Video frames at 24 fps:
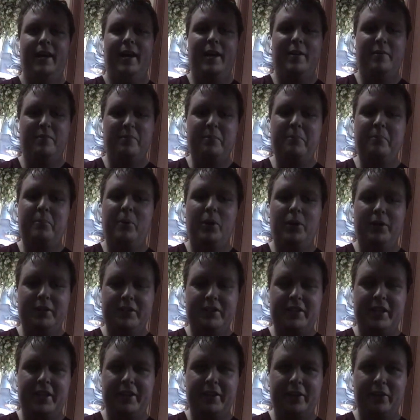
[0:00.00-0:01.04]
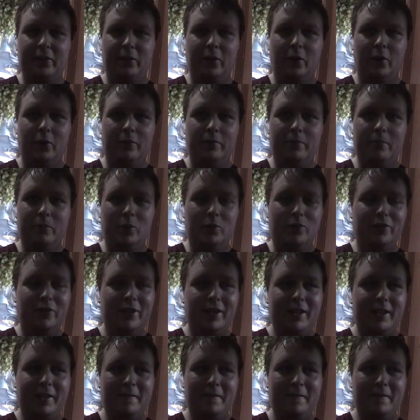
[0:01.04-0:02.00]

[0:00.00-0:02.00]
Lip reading: and put into their own movie.